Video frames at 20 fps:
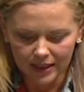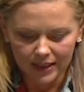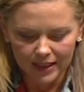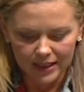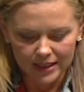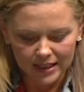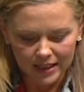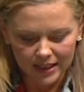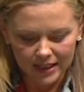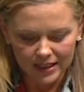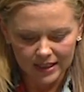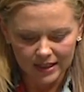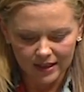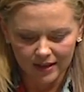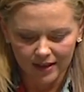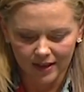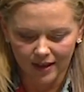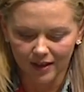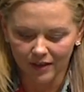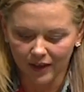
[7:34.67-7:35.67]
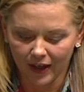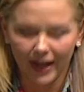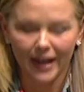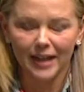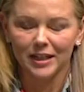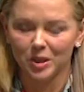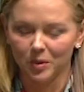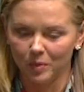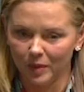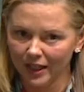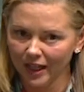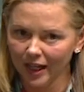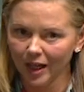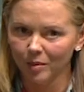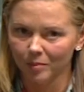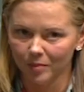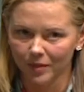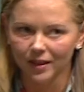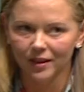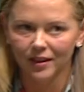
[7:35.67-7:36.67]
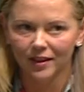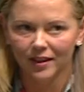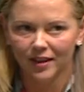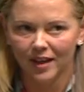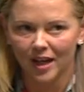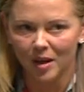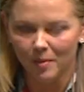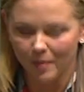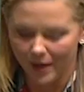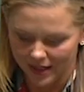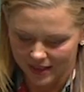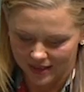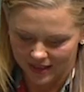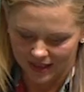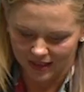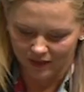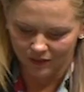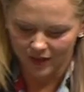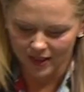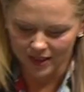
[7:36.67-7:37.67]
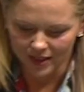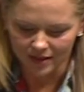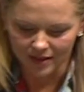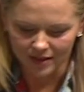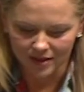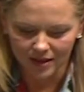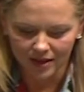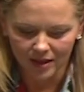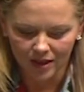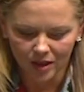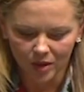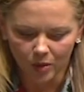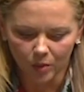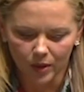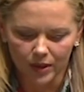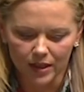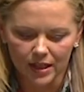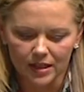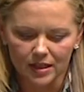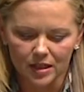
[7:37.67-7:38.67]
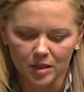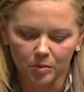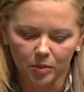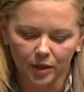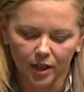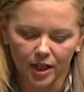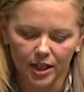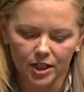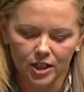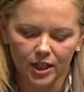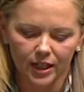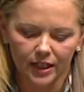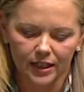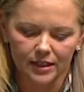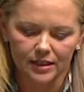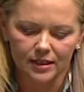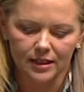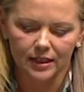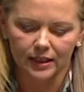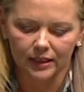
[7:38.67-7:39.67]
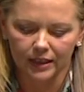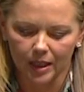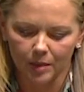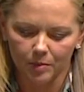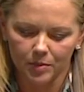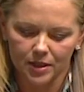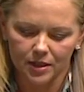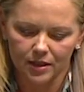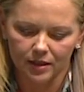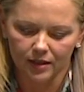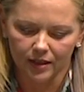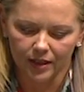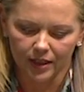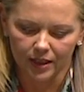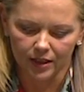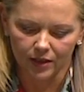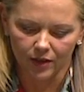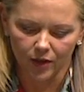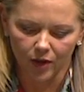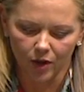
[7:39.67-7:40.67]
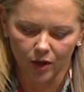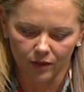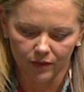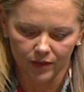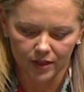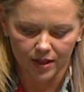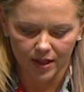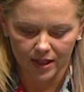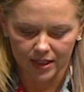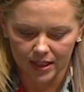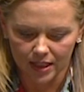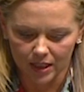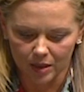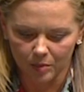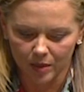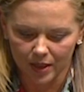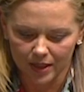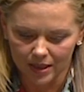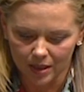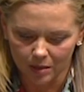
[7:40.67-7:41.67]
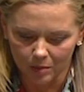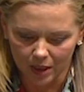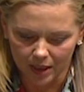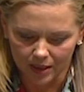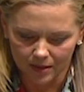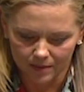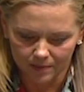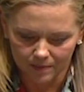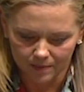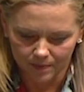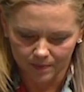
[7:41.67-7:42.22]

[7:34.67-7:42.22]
Indeed, they had to become amazing inventors when their supply chains collapsed under the COVID-19 pandemic.